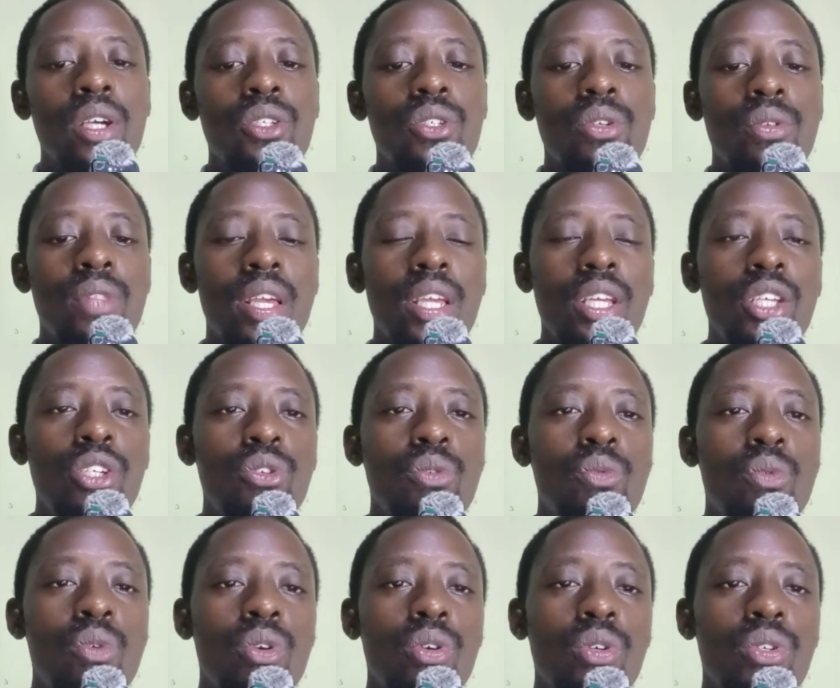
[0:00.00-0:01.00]
So the issue
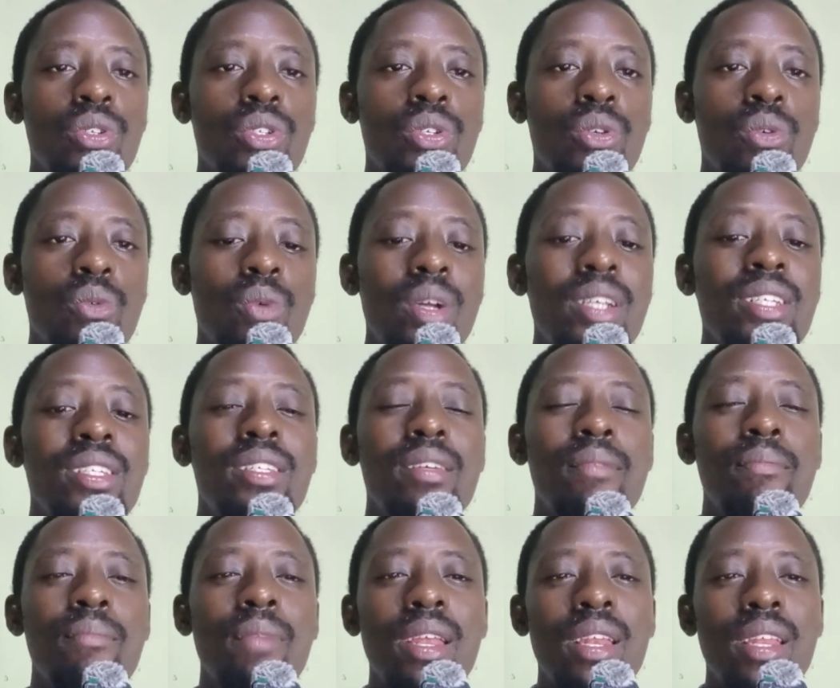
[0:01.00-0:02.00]
was, what is the
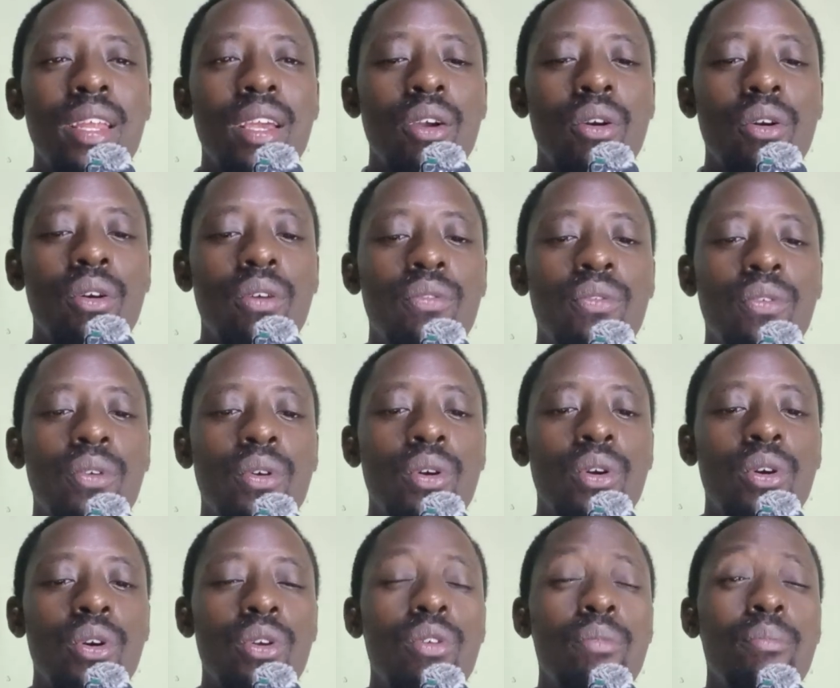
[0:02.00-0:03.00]
meaning of
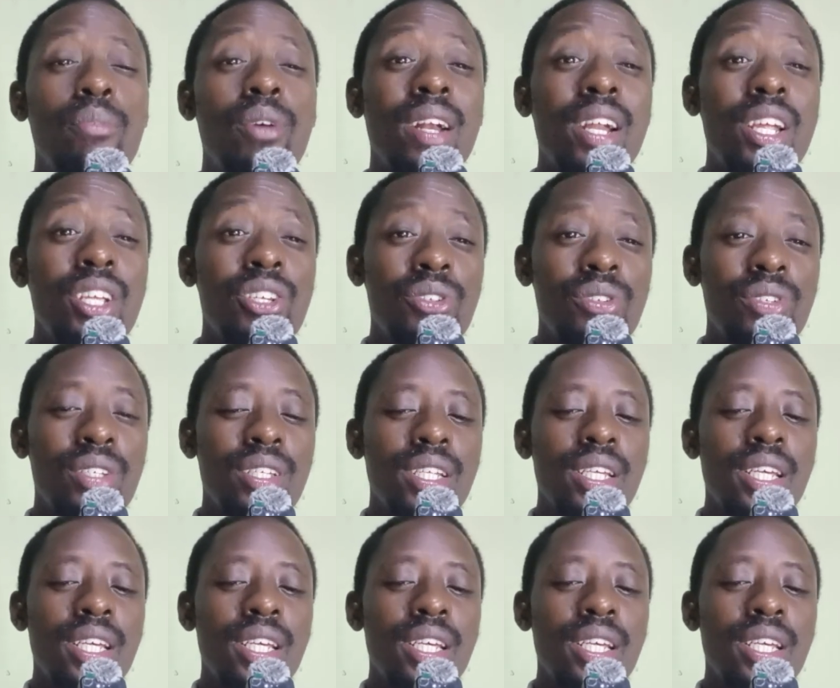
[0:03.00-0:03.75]
corroboration?